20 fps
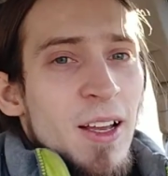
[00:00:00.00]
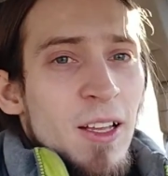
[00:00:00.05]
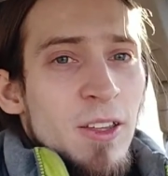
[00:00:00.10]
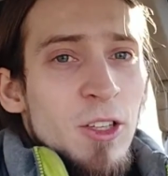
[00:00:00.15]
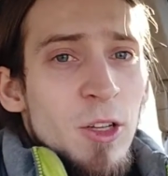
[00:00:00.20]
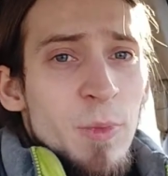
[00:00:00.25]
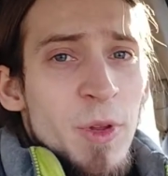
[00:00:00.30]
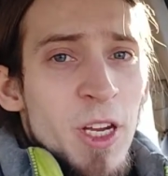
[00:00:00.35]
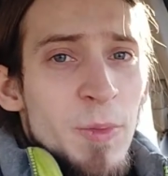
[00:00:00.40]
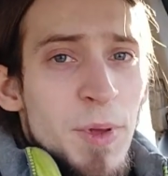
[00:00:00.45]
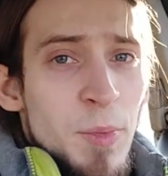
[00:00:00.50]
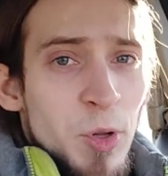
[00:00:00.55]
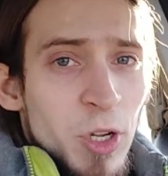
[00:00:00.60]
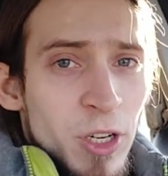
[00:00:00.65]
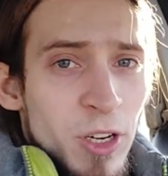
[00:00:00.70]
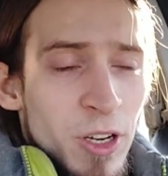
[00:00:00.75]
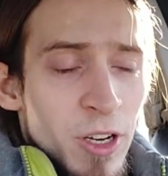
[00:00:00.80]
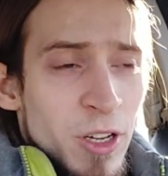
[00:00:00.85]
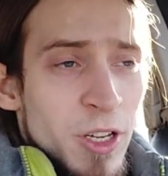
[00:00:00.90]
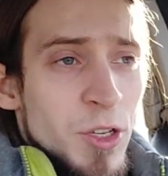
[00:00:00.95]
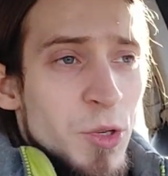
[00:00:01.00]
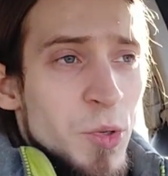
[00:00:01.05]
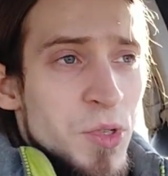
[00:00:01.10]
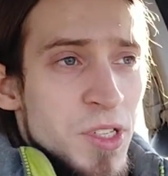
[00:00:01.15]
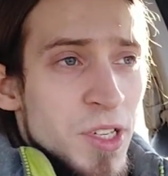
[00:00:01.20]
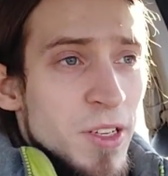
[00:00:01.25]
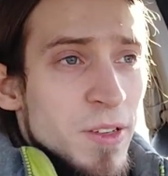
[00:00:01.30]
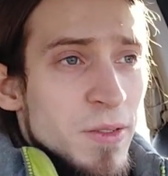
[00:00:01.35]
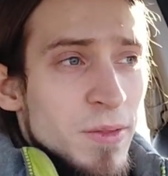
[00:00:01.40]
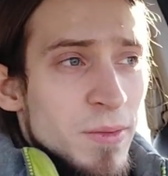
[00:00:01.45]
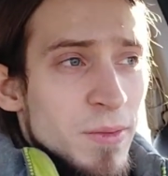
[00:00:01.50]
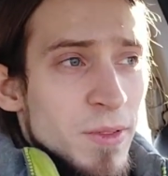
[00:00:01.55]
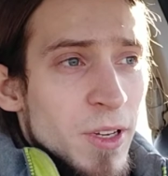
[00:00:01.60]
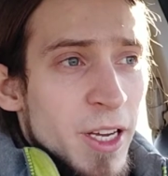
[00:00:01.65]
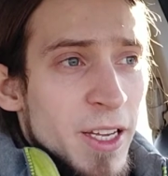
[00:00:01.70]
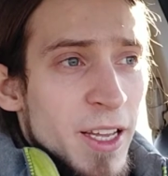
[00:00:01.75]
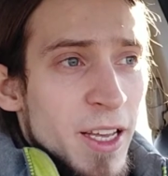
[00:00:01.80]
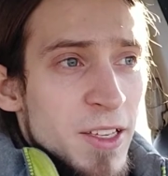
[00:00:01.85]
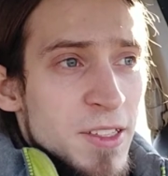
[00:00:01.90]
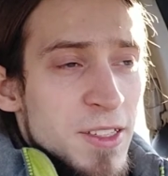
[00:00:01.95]
not many people are gonna use it,
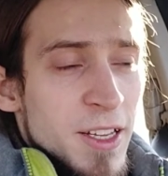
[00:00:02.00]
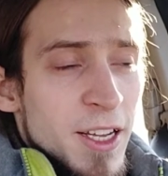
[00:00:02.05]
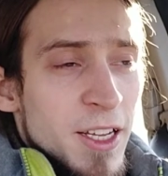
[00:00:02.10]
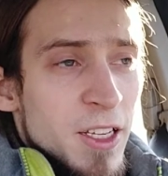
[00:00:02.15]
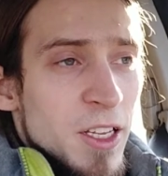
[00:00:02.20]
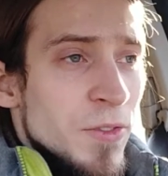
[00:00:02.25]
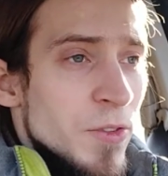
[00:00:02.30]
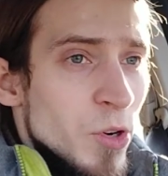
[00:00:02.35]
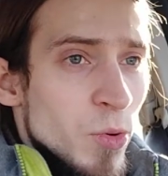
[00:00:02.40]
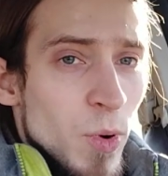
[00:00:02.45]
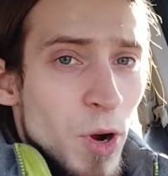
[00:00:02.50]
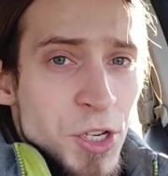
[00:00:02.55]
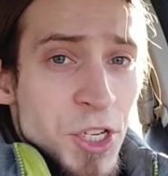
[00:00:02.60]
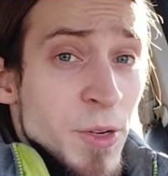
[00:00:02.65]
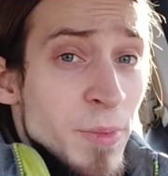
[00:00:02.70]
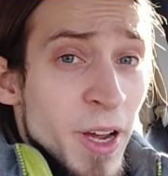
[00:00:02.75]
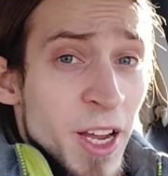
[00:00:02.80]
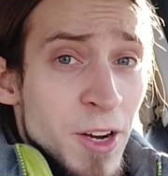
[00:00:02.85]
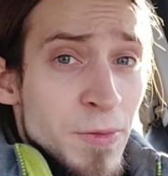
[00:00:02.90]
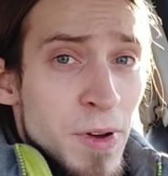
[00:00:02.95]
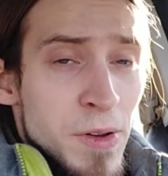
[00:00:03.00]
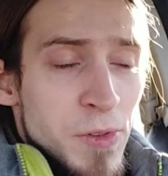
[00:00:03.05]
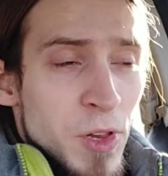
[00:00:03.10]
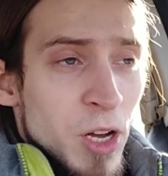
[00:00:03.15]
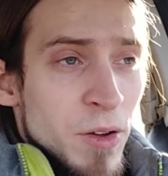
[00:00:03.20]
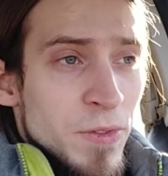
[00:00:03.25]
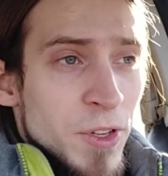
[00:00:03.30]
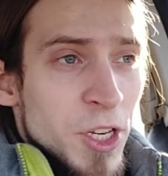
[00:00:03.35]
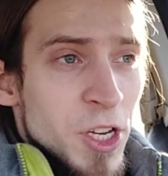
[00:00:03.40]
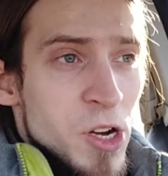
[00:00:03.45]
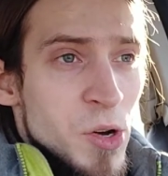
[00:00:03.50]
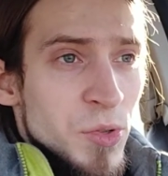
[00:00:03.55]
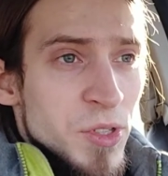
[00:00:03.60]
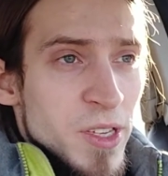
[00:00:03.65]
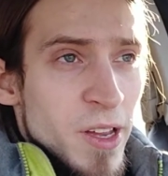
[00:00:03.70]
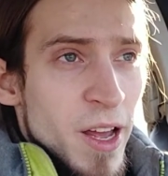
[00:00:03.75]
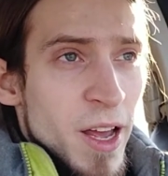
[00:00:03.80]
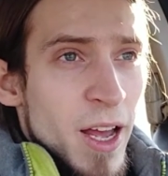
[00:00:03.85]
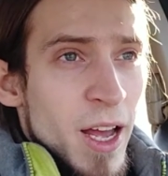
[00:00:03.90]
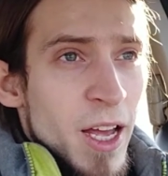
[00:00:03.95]
I guess. Like, if you're watching my unfa vlog
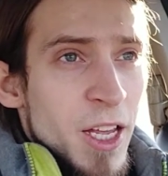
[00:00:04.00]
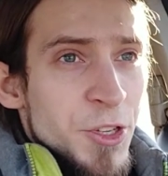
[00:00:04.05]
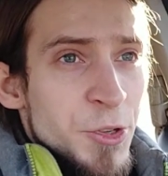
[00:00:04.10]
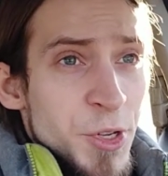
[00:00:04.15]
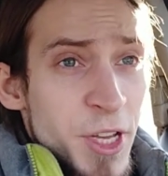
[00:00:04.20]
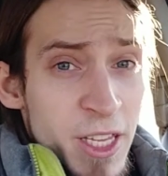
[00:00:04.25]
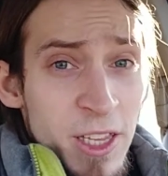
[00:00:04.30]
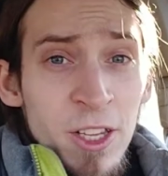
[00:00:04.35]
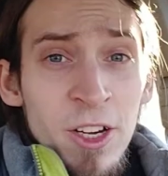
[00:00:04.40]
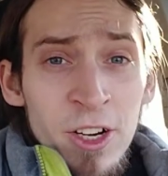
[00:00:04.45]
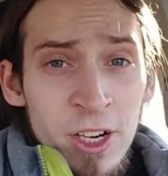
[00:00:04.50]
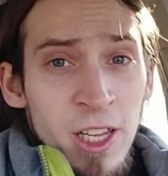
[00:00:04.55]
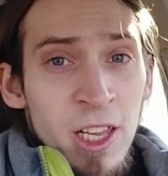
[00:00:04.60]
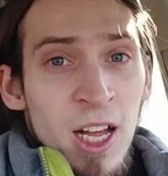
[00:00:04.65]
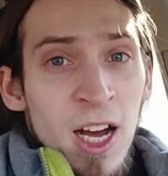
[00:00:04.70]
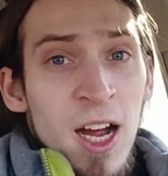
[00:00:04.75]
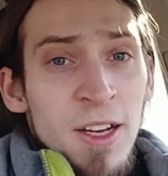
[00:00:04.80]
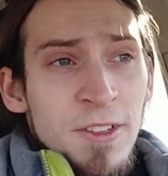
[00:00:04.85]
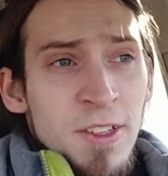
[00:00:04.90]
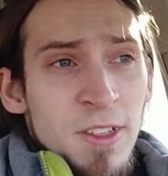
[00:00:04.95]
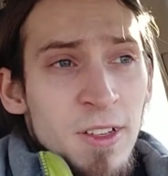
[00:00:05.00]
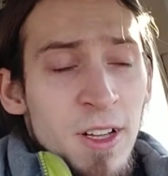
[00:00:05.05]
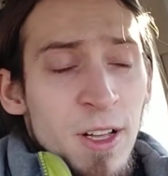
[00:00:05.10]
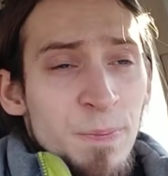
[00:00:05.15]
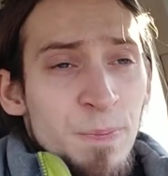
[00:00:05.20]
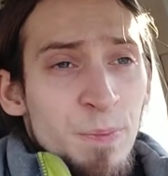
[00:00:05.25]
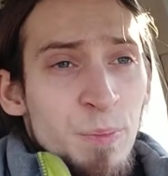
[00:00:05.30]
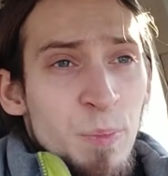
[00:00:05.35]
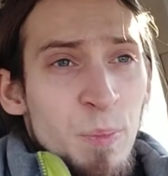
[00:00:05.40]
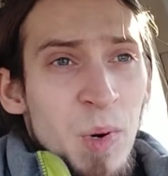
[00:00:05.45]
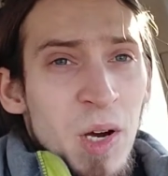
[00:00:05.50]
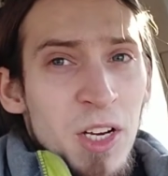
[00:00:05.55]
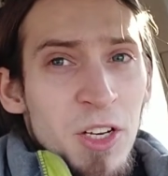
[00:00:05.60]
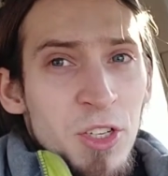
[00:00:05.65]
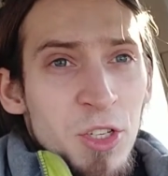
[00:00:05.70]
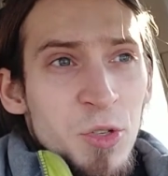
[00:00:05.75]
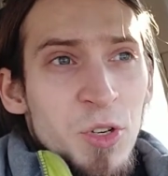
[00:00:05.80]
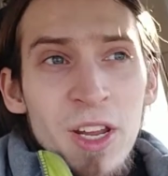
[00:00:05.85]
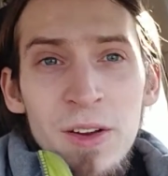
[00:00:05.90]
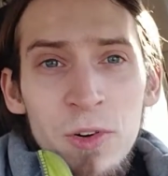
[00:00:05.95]
videos, you can learn a lot,
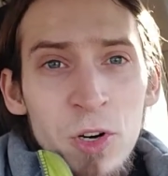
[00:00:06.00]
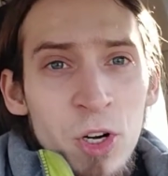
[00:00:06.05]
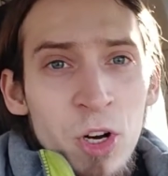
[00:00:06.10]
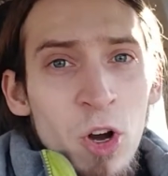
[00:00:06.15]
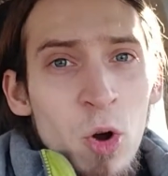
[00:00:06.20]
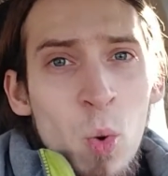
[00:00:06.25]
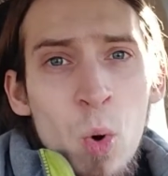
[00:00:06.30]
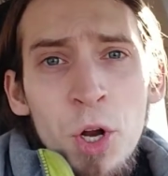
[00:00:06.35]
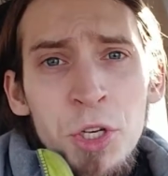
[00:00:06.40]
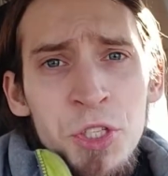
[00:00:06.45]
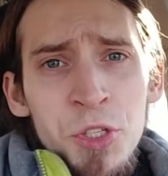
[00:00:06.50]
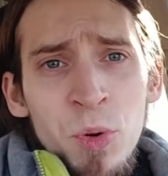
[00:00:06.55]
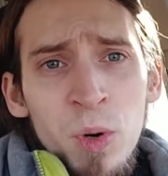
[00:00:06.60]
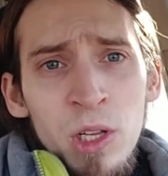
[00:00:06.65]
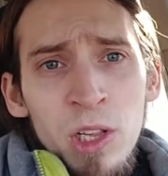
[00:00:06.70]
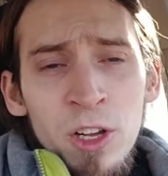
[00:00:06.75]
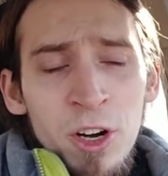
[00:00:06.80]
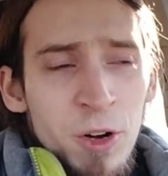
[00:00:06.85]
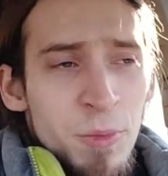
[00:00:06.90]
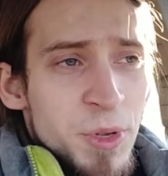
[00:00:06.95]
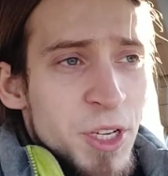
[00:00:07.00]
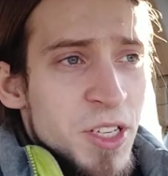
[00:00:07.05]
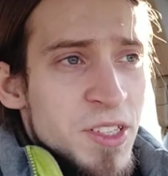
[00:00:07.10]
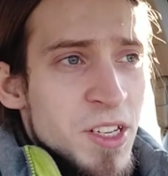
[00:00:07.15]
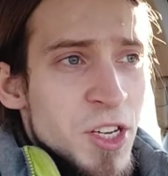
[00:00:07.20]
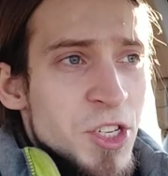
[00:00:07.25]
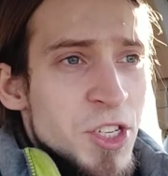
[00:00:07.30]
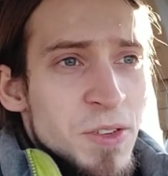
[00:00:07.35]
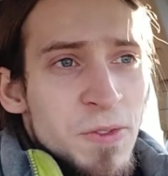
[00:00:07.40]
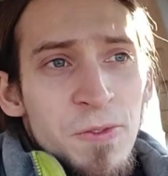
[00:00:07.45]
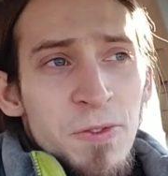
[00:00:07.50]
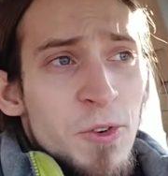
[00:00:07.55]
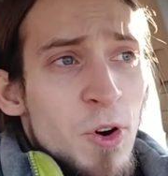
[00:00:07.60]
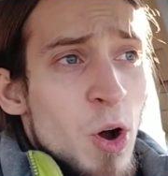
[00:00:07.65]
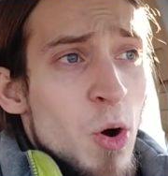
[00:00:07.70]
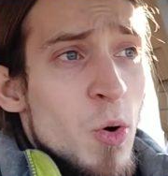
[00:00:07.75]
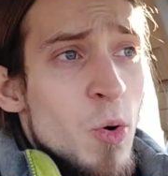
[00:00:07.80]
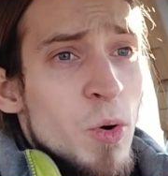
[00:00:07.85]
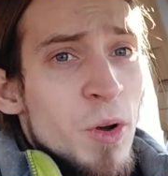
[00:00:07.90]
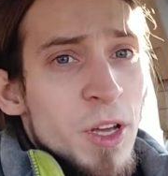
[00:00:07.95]
but you never know what you will learn, because I just
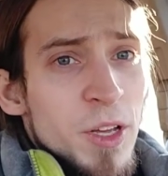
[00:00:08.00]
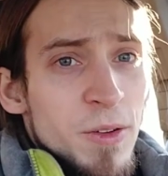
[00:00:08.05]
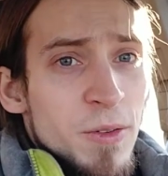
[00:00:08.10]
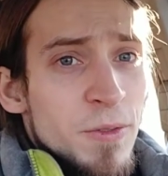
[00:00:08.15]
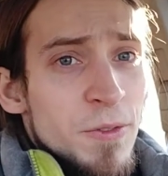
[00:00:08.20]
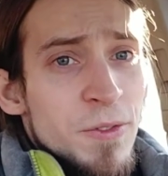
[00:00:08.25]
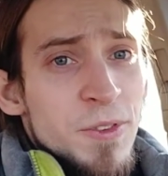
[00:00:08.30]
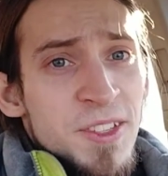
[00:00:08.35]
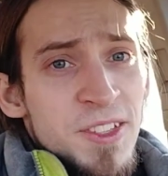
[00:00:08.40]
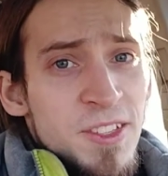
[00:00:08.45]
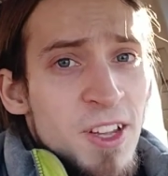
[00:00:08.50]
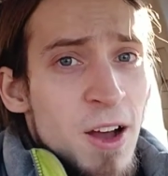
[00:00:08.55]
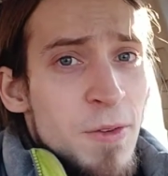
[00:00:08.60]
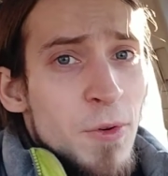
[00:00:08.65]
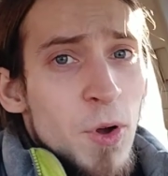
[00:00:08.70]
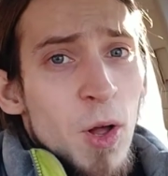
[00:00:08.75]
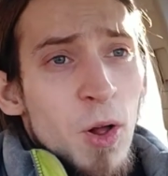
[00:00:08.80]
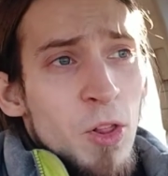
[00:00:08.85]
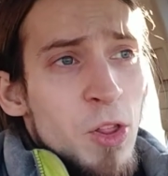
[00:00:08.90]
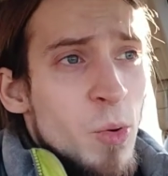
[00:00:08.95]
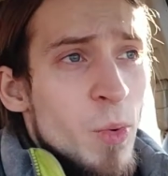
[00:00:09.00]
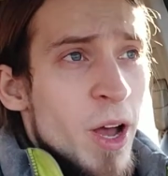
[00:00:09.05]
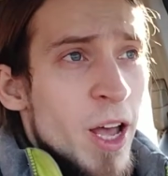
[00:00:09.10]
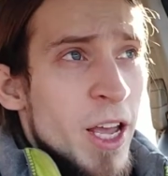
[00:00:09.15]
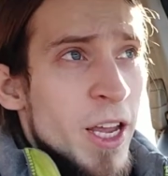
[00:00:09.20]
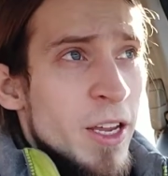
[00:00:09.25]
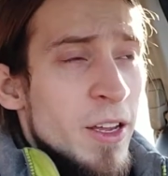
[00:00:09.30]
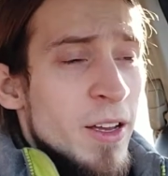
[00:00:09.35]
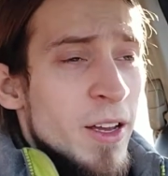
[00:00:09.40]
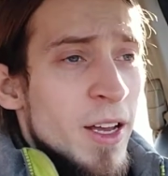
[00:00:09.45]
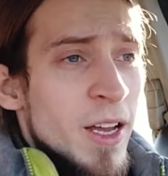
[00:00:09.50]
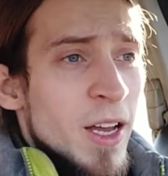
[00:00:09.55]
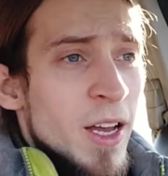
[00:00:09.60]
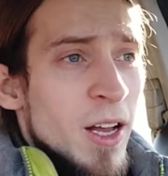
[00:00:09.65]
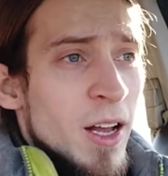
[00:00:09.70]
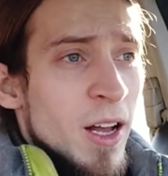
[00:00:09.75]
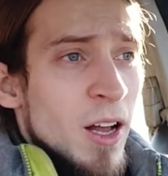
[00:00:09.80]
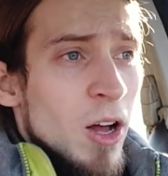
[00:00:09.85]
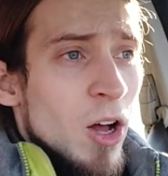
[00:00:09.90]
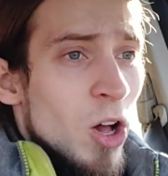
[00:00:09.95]
throw stuff all the way,
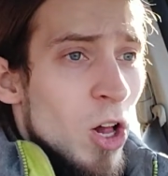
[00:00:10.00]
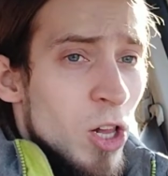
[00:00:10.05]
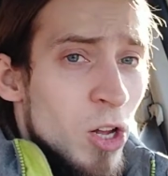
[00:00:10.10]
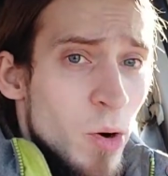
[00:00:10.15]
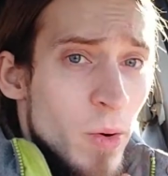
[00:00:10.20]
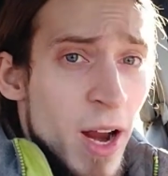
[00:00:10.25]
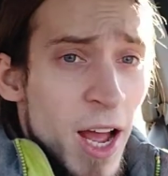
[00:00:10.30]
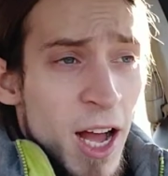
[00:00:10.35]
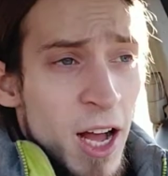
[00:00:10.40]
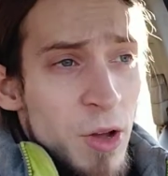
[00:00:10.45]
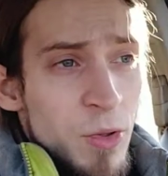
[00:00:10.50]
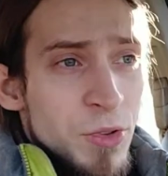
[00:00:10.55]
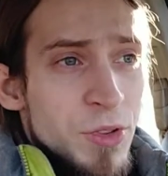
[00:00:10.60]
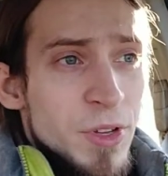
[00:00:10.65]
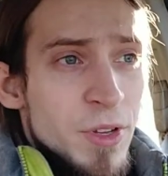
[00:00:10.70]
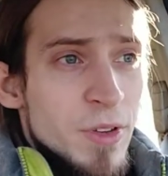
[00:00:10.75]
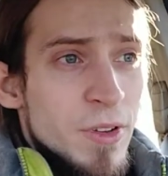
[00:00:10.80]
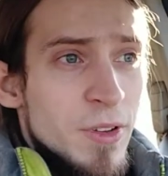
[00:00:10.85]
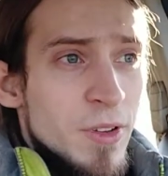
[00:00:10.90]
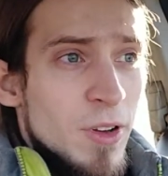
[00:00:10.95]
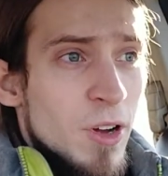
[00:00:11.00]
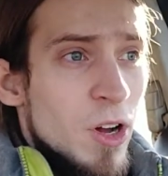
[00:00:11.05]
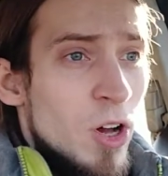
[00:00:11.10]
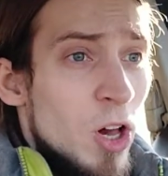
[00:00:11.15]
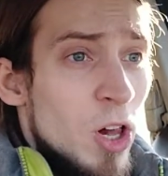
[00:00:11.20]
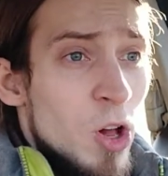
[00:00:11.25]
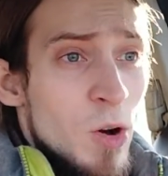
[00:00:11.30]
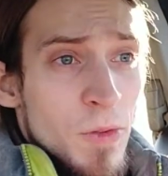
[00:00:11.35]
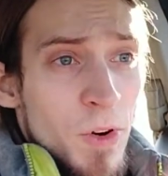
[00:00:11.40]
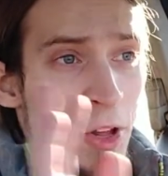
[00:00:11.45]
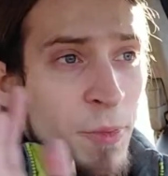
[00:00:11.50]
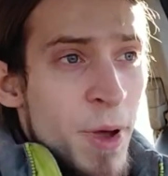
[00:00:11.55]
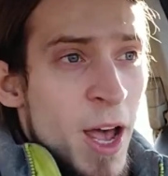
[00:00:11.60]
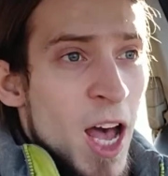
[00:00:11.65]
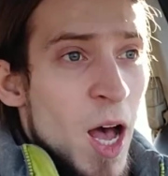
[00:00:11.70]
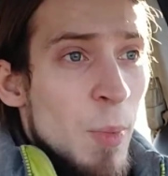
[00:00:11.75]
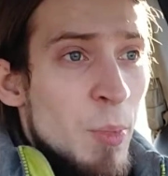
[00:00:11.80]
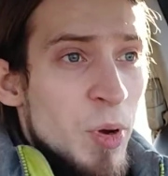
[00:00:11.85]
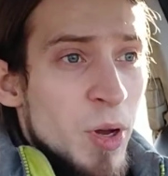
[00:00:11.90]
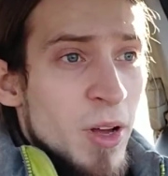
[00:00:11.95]
all around, all over the
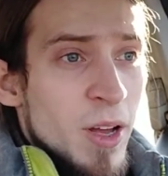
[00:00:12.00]
map,